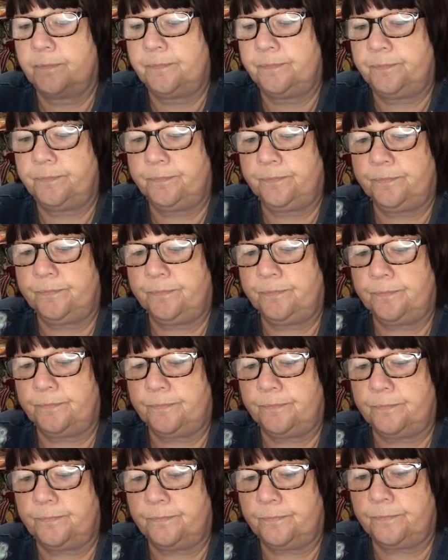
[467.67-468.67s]

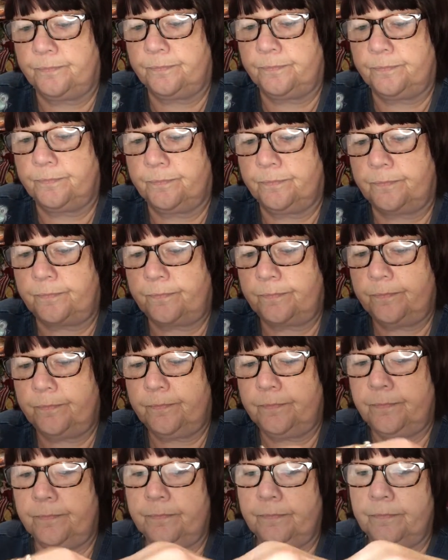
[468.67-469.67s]

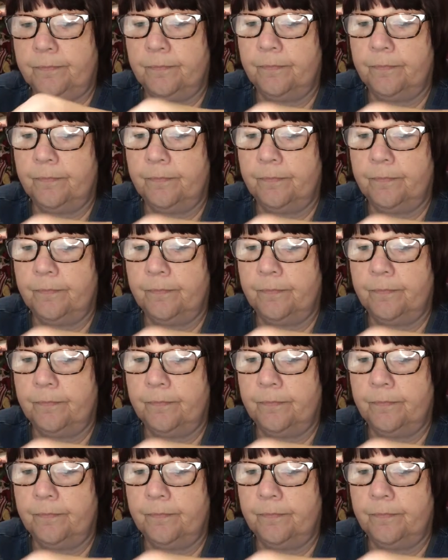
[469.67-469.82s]
Nobody speaks.